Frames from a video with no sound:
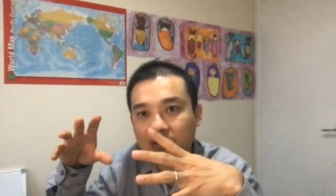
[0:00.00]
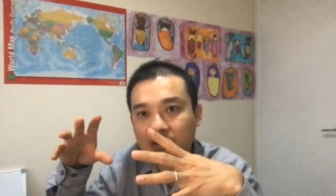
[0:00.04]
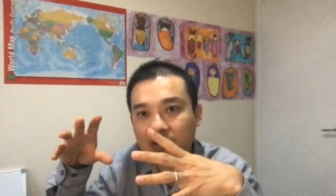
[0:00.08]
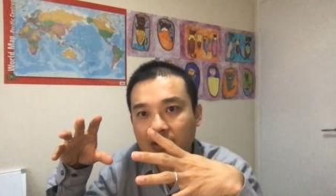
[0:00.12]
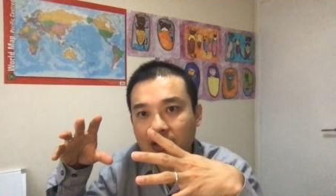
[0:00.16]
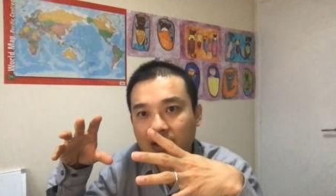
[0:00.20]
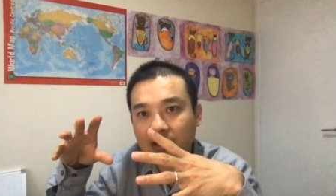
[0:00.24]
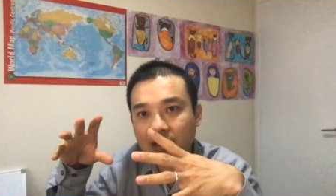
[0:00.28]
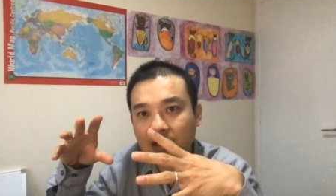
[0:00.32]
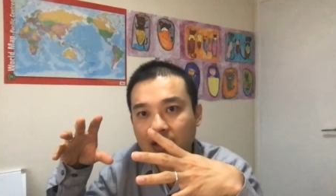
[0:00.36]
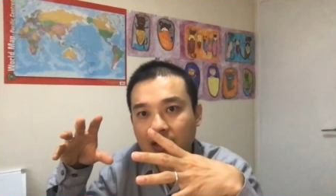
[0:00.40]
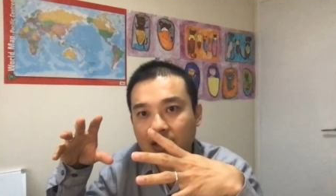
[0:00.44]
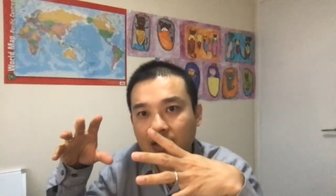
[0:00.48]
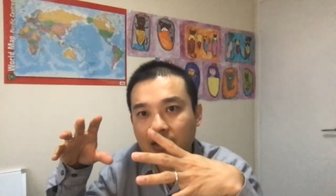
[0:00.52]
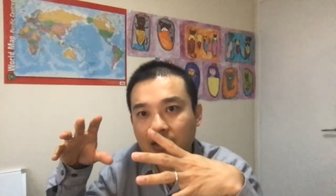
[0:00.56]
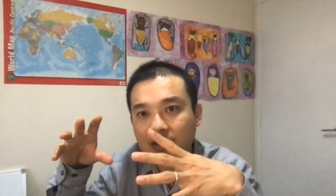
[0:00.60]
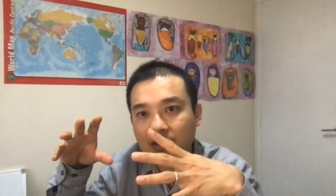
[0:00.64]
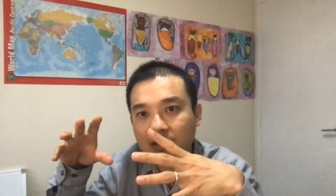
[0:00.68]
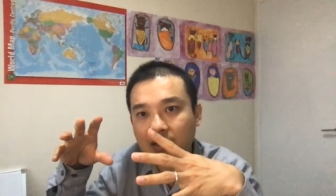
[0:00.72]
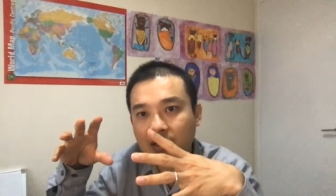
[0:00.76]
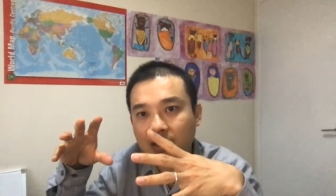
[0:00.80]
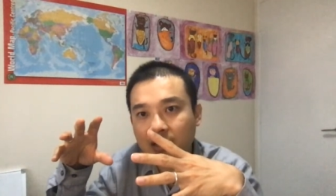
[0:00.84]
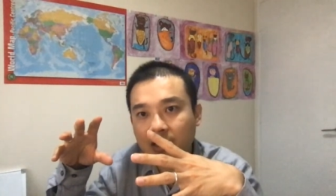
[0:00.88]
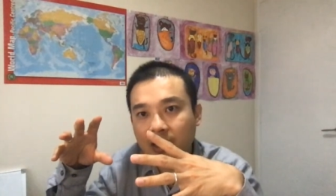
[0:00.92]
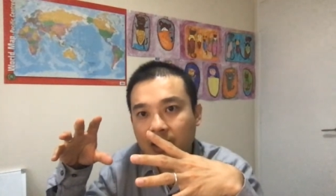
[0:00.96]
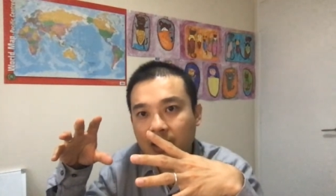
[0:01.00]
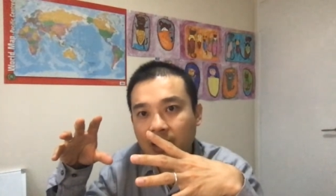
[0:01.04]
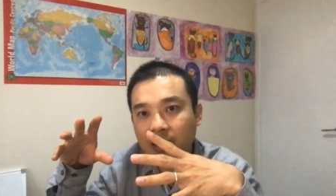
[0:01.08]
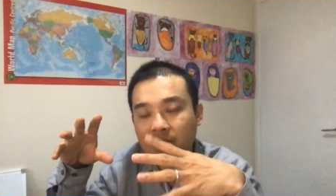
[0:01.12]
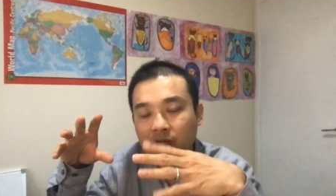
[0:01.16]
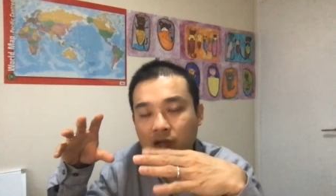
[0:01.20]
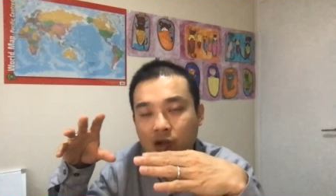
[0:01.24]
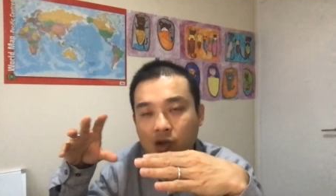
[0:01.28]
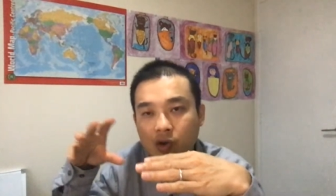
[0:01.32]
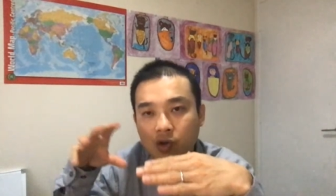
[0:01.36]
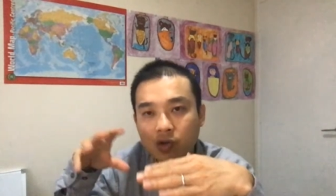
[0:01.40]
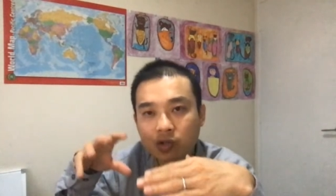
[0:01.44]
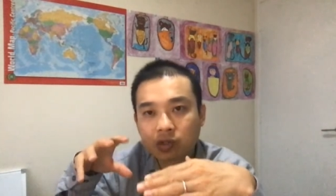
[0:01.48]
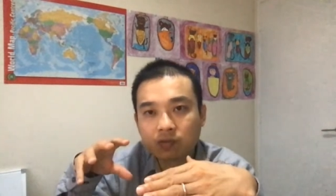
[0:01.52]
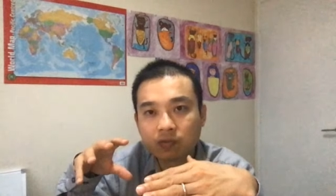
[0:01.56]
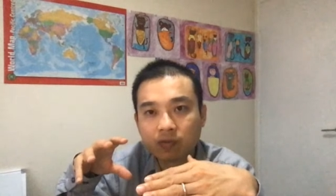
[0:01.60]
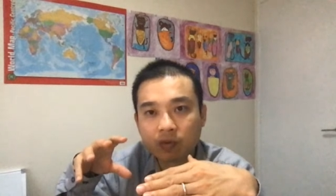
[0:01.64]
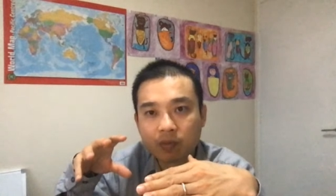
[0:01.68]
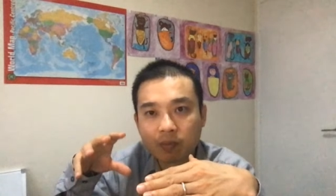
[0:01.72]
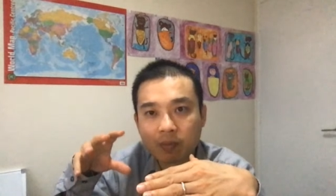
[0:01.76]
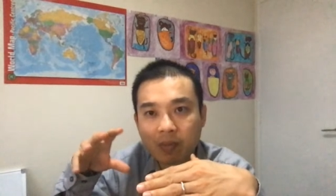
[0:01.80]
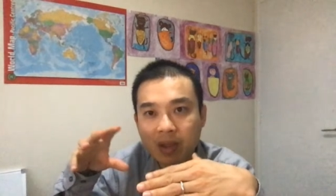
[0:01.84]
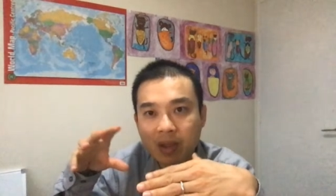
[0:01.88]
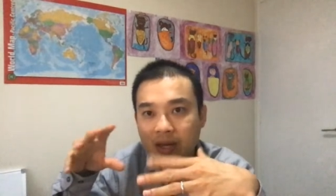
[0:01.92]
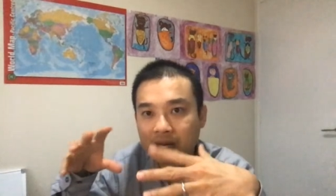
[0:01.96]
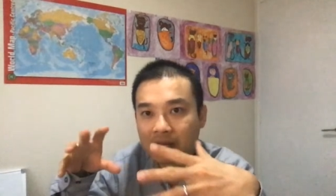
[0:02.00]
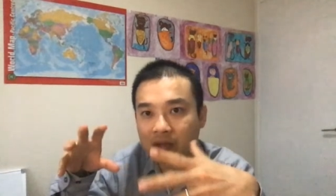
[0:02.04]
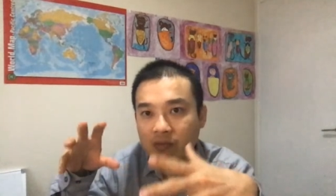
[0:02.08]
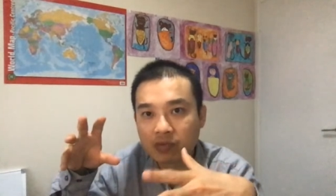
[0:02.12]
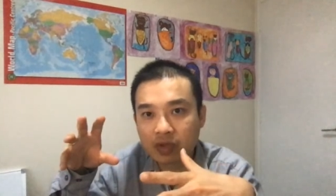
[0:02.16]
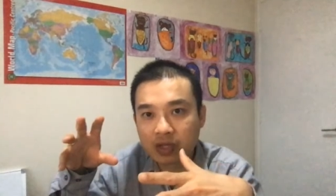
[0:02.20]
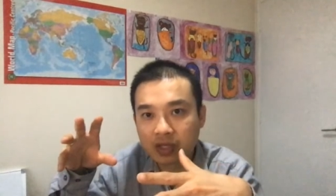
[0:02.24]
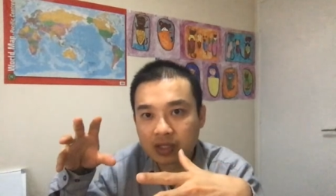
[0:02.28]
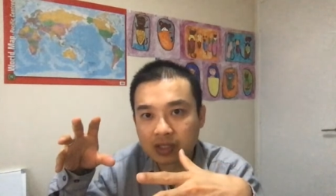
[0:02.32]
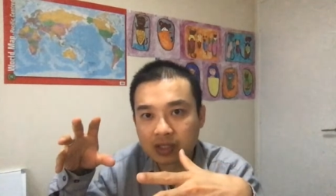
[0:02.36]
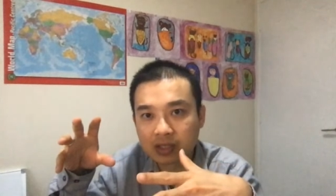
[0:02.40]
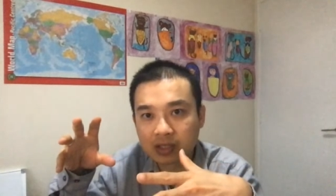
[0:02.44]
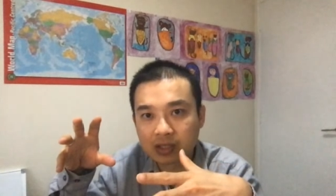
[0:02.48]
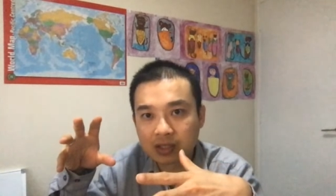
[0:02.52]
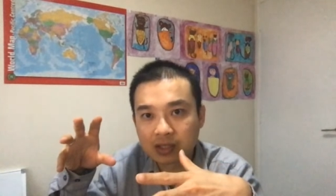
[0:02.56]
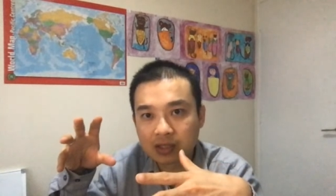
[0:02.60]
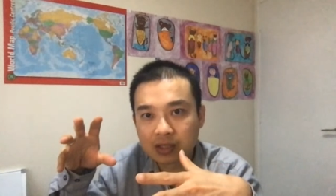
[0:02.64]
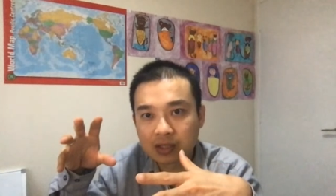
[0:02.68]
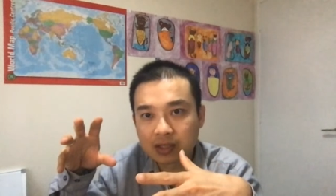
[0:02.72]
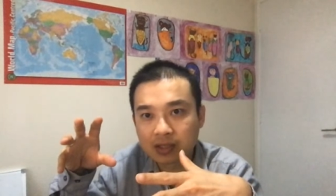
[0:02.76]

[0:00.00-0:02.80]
okay, it causes for many reasons.